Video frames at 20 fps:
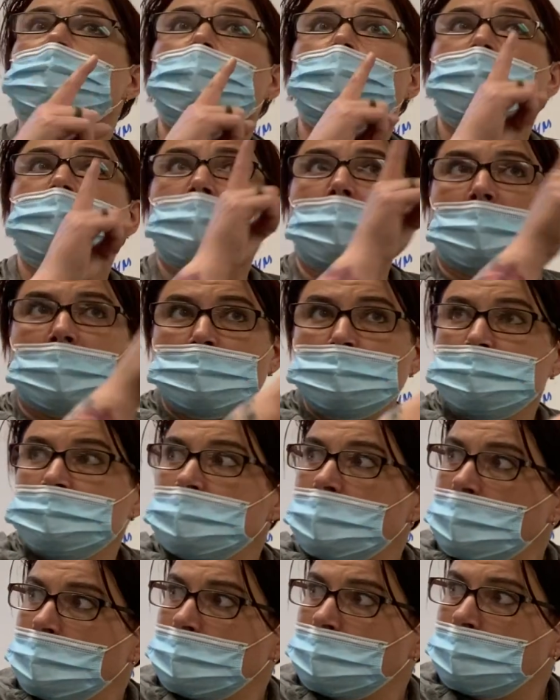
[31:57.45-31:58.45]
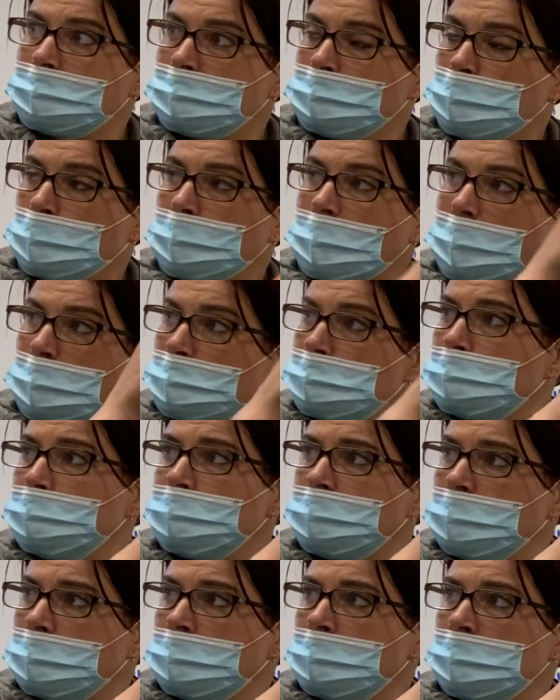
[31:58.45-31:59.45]
more more
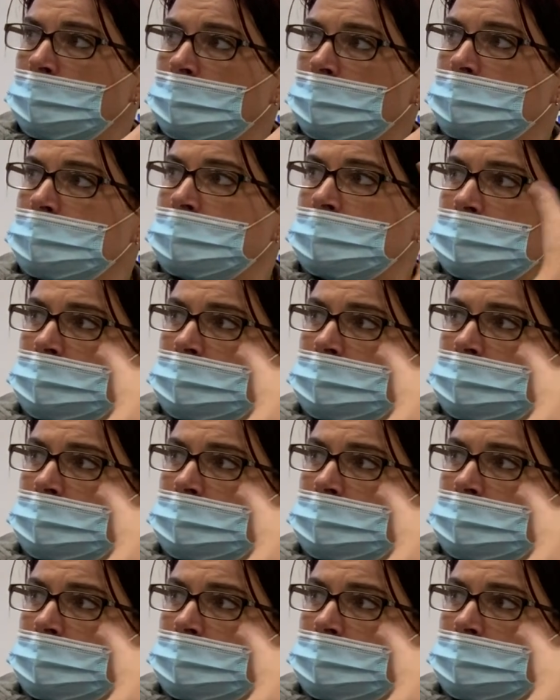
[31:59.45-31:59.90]
output than